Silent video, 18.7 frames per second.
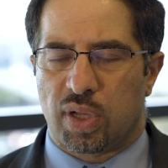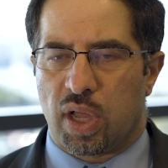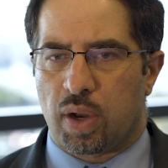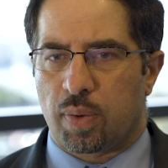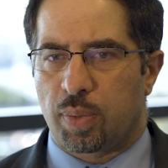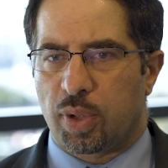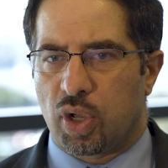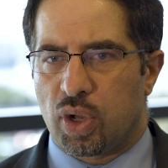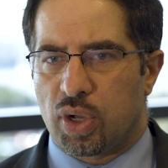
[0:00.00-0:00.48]
a
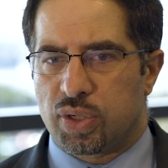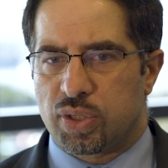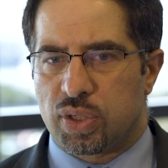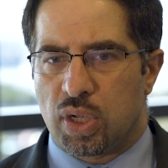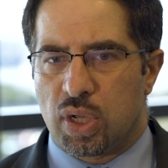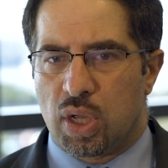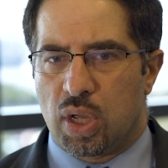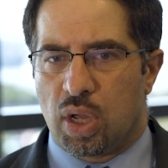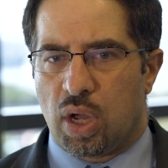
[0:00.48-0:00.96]
lot
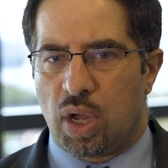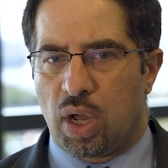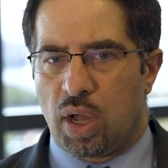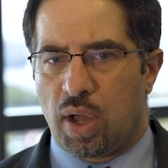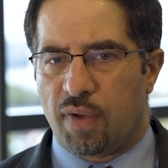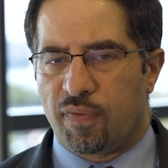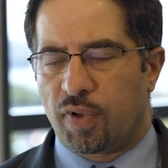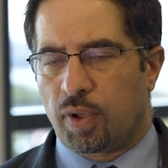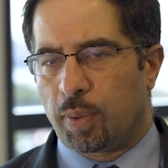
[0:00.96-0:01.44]
because
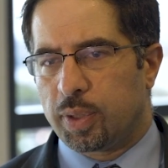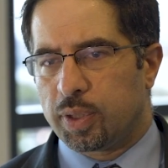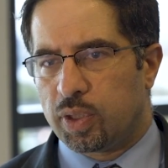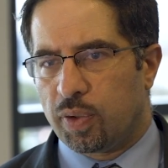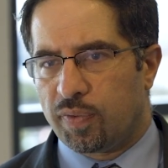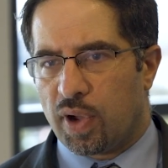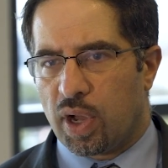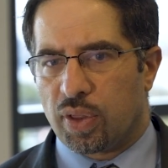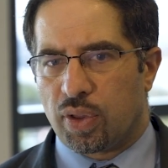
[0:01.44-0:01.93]

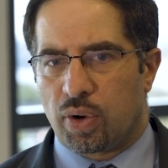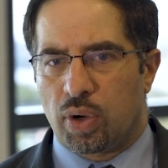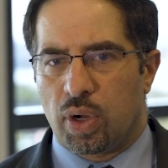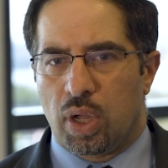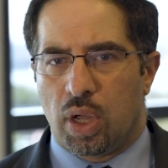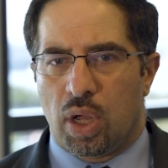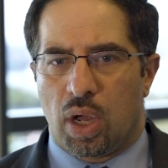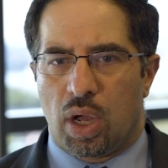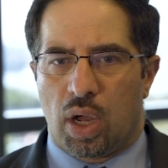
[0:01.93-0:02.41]
availability of other
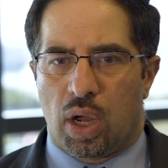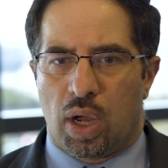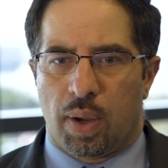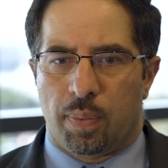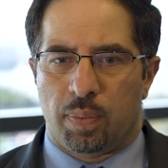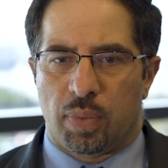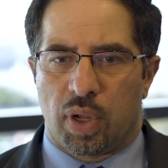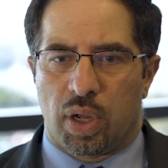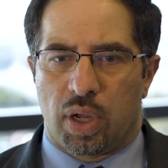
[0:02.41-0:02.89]

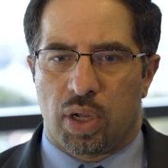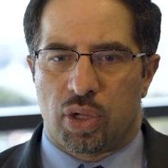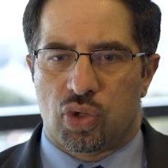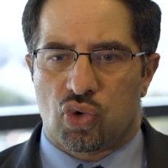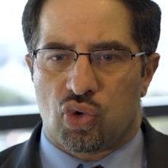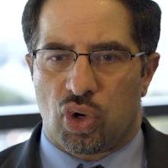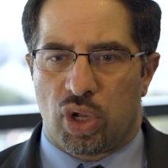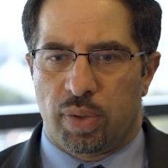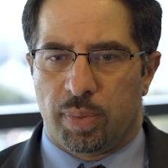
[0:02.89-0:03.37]

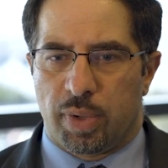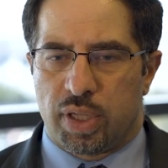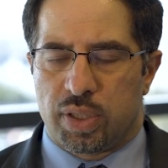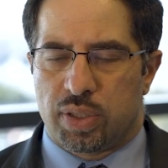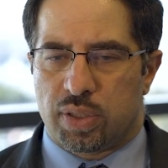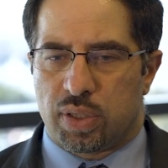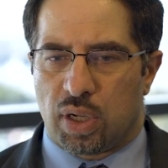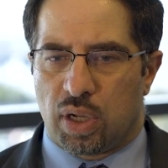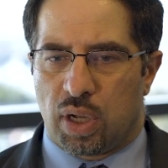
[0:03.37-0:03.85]

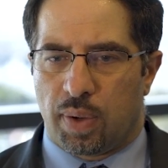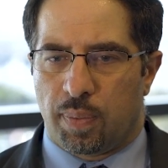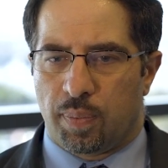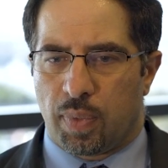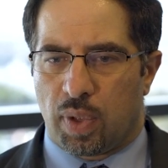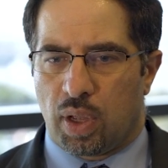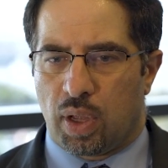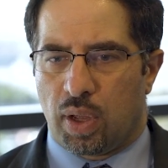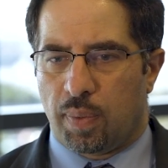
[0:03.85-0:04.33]
treatments
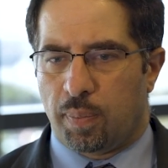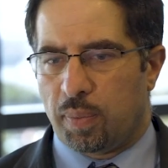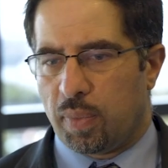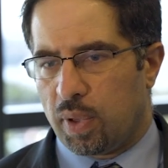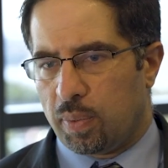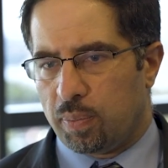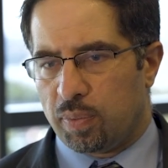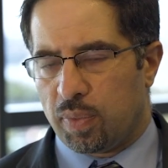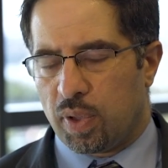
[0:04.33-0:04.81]

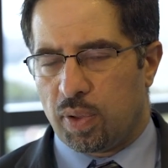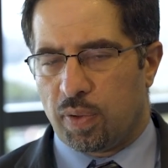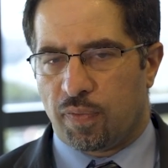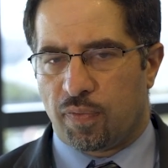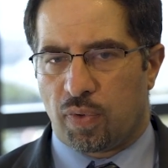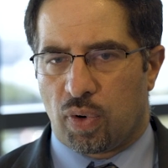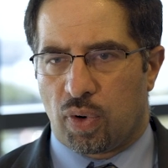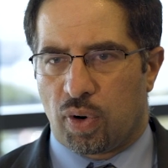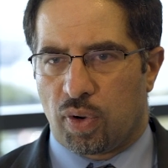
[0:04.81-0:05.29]

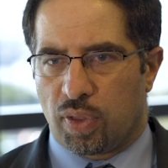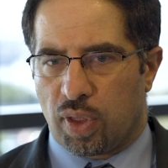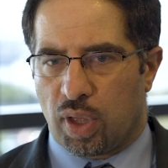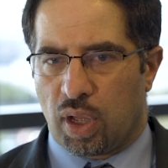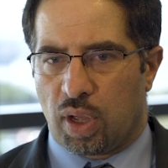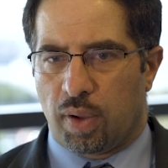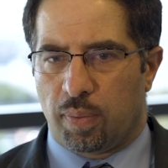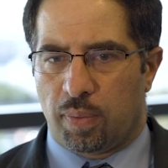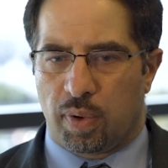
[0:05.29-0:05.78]
for
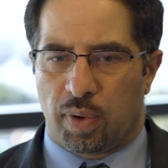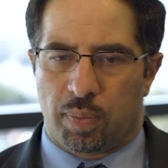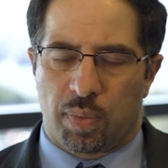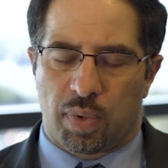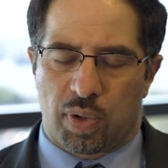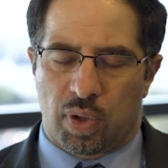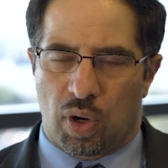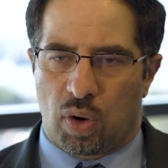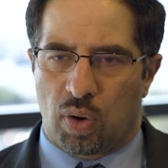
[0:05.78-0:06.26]
the
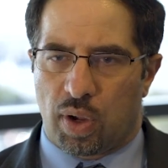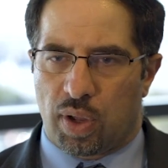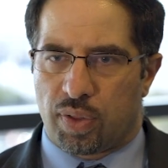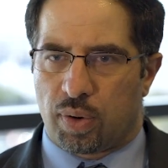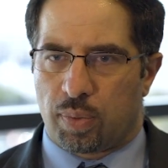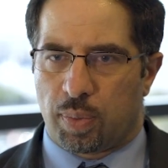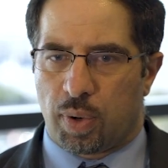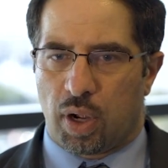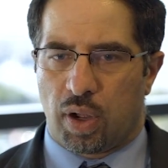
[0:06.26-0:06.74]

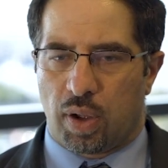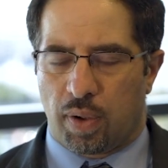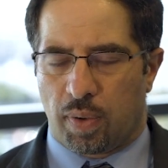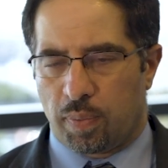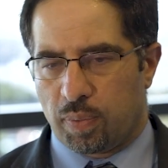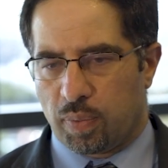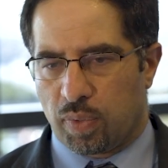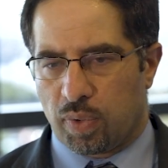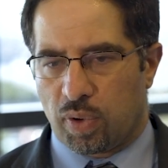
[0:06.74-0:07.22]
other
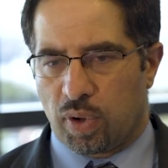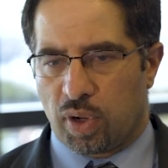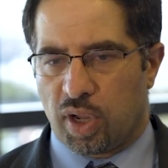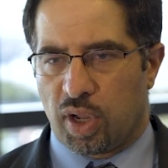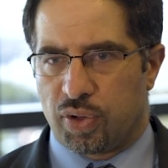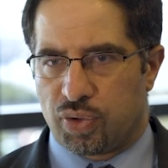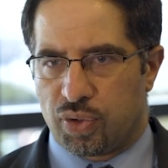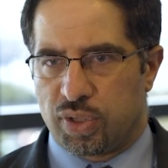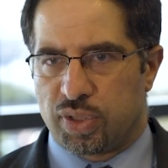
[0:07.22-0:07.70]

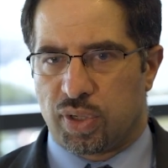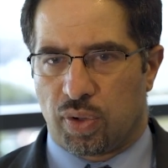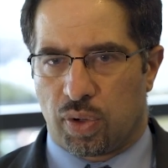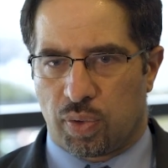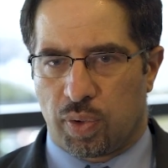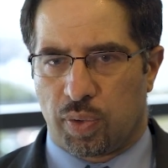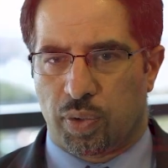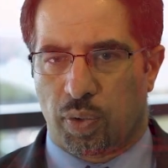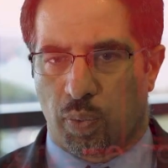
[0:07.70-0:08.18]
countries
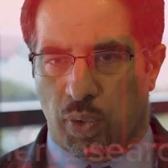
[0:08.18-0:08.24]
around the